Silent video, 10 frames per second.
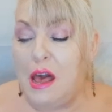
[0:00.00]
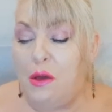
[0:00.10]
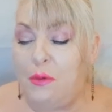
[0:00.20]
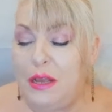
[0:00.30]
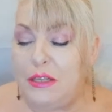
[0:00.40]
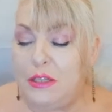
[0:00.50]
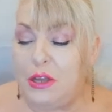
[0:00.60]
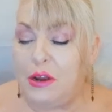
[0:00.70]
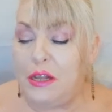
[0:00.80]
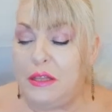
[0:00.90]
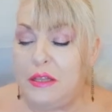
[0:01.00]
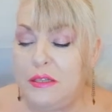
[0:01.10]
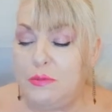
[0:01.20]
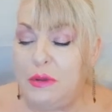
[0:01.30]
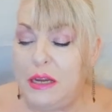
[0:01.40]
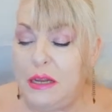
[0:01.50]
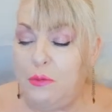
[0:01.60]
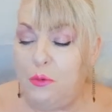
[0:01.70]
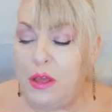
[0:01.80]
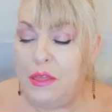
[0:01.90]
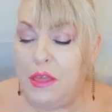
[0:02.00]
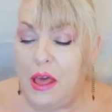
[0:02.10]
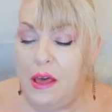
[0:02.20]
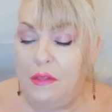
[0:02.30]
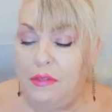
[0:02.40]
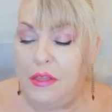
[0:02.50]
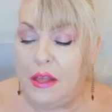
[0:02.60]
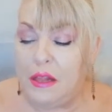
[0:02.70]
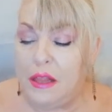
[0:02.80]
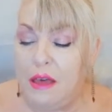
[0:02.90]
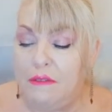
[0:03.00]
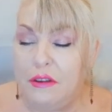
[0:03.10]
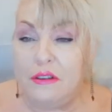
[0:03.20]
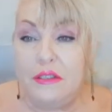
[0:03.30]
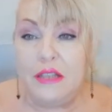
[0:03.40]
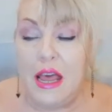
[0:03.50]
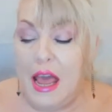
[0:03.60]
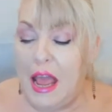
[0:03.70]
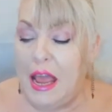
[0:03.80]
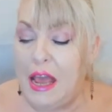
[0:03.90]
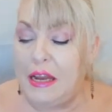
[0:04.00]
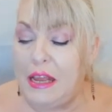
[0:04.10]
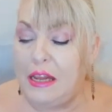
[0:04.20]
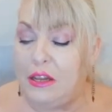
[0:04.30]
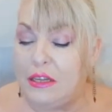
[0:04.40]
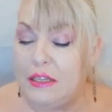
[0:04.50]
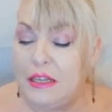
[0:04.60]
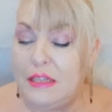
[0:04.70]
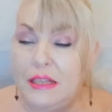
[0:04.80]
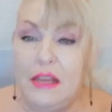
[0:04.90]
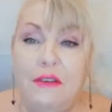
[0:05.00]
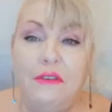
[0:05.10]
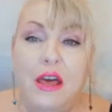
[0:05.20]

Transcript: We started this reading with the Lovers, and it looks as if